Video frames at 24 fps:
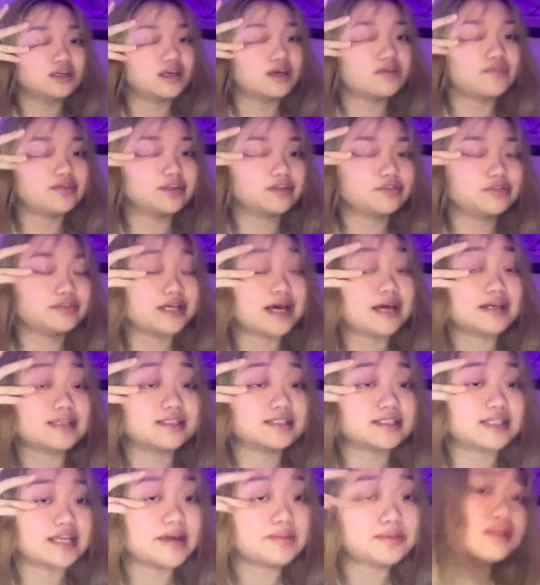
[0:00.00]
If anyone
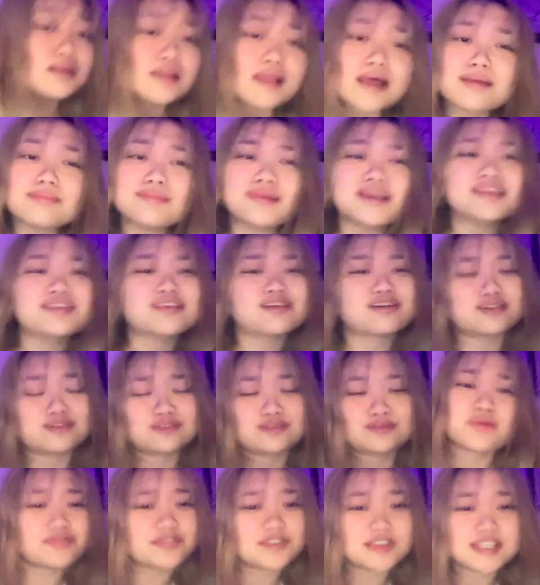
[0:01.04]
has tips, let me know.
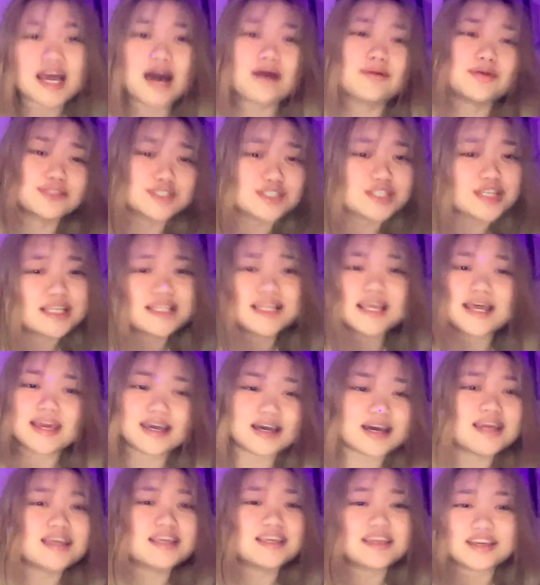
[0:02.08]
But for now, it took like
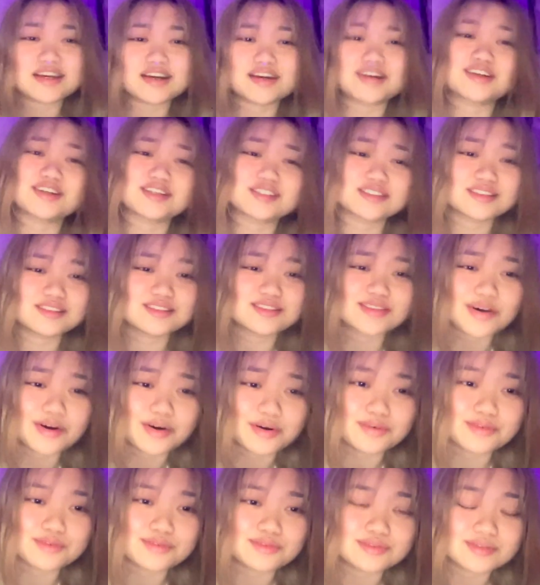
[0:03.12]
a year,
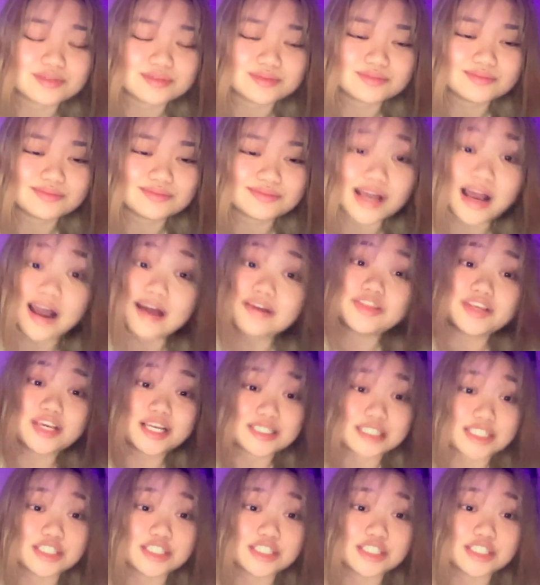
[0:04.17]
so I think it's